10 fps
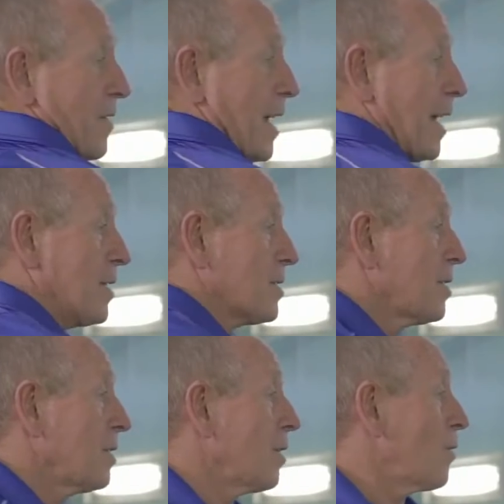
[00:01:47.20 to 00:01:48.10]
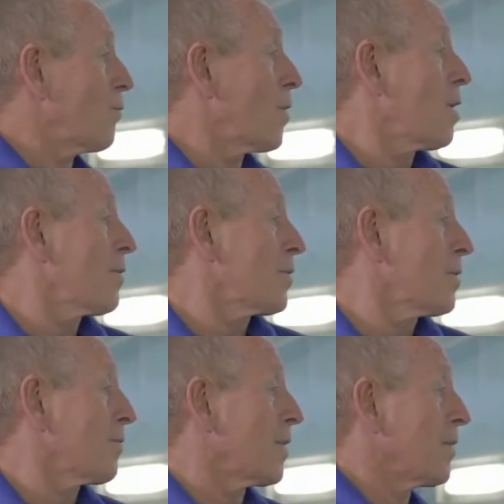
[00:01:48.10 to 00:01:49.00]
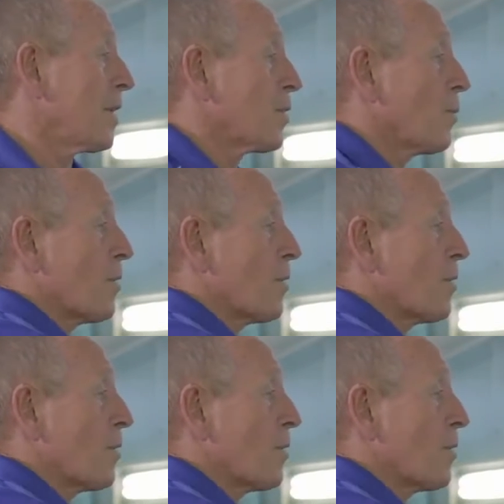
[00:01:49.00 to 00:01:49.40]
head rather than the other way